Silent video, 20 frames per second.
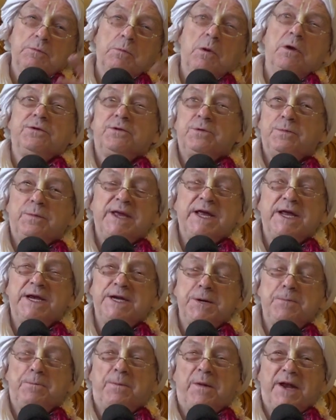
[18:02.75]
want to be
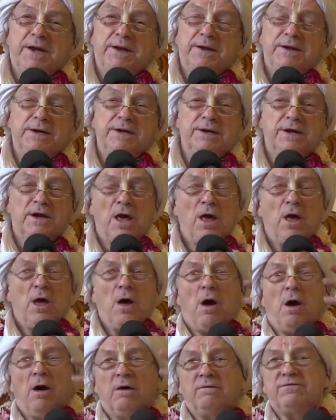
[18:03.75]
independent
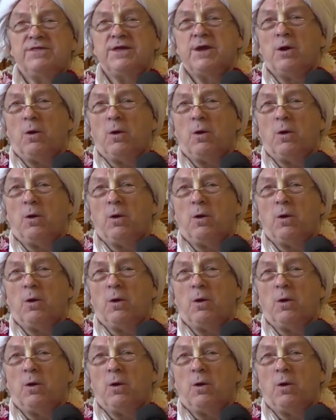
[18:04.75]
of the